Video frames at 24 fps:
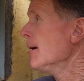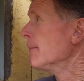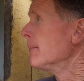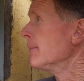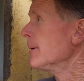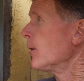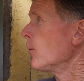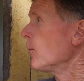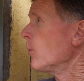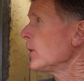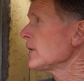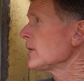
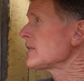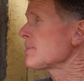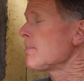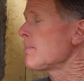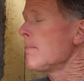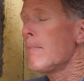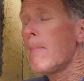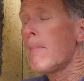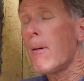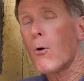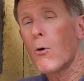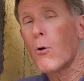But what's
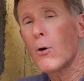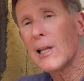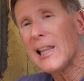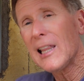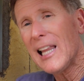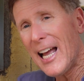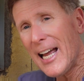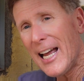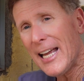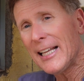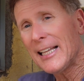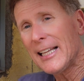more
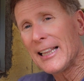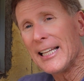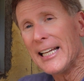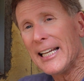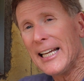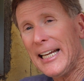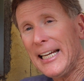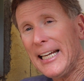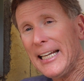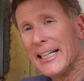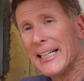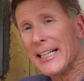
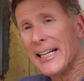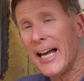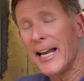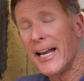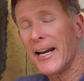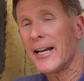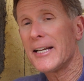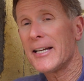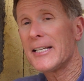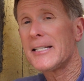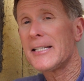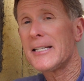likely,
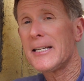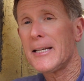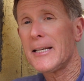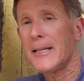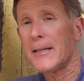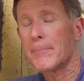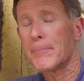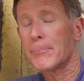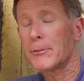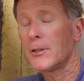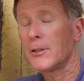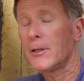and I see
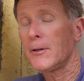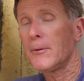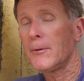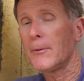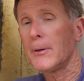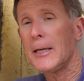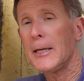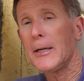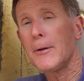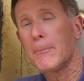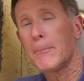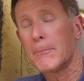it
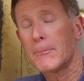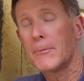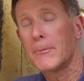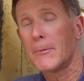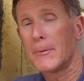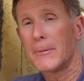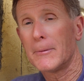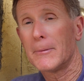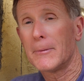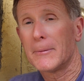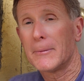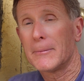pretty
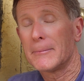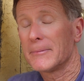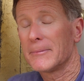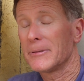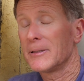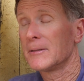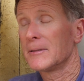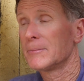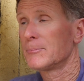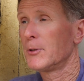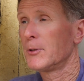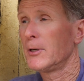
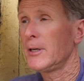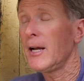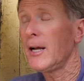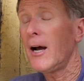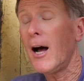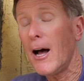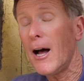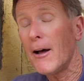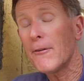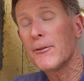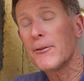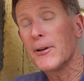
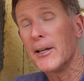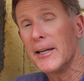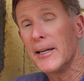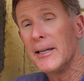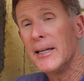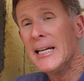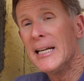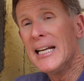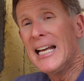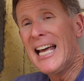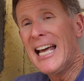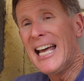
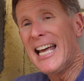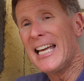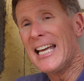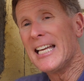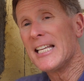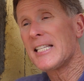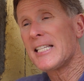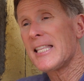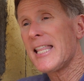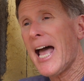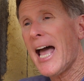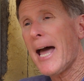often,
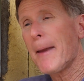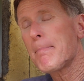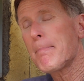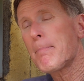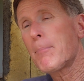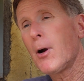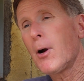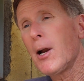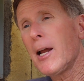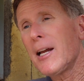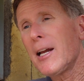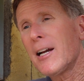is
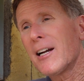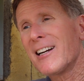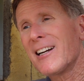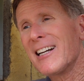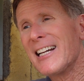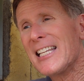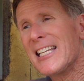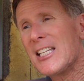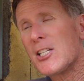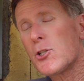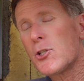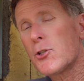that breaker
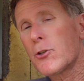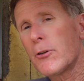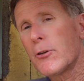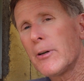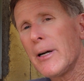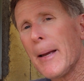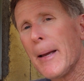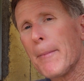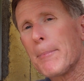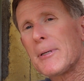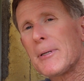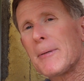is
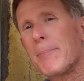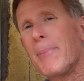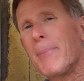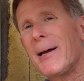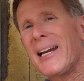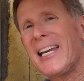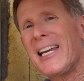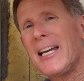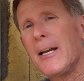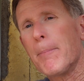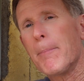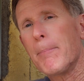tripped,
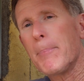but it